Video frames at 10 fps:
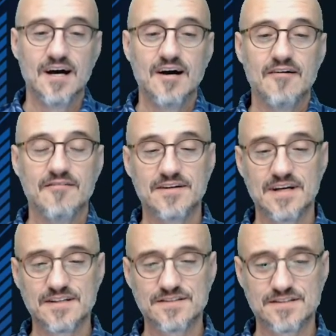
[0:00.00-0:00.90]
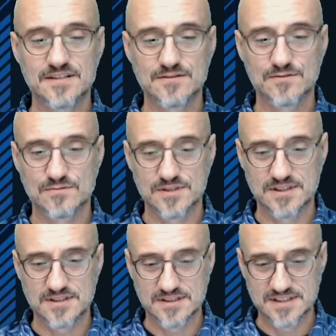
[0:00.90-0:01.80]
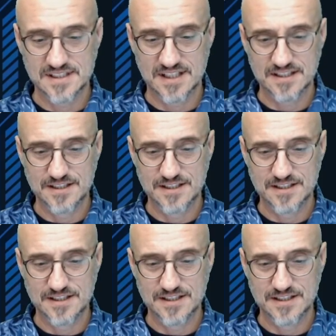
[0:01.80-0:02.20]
The next thing we're going to look at